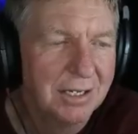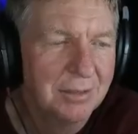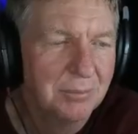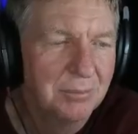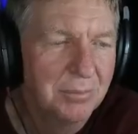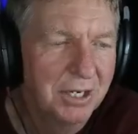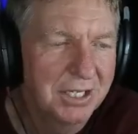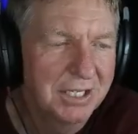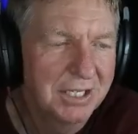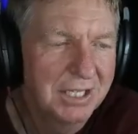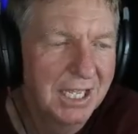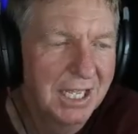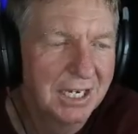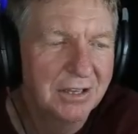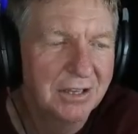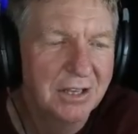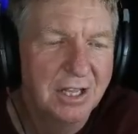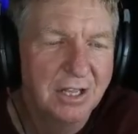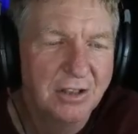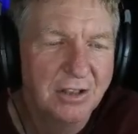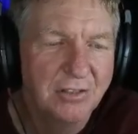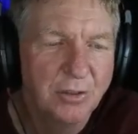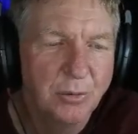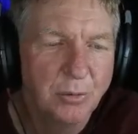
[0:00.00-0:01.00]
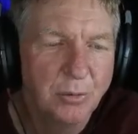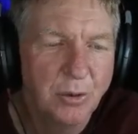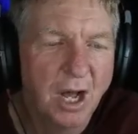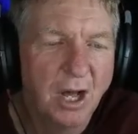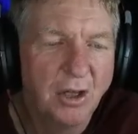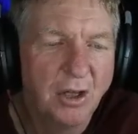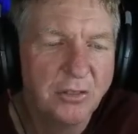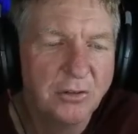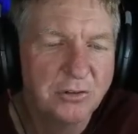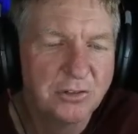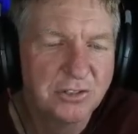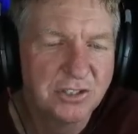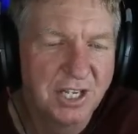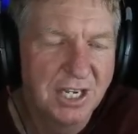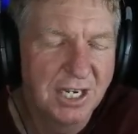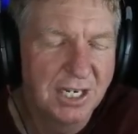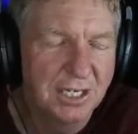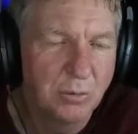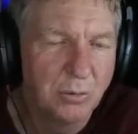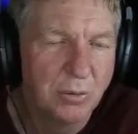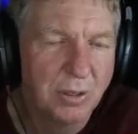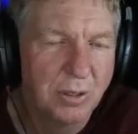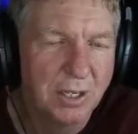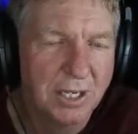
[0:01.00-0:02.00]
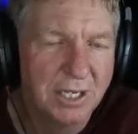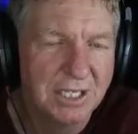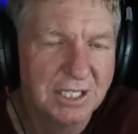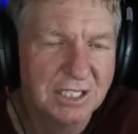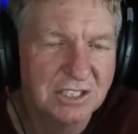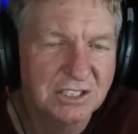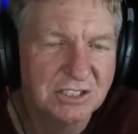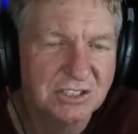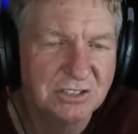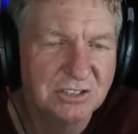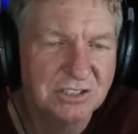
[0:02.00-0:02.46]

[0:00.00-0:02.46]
But again, the other takeaway is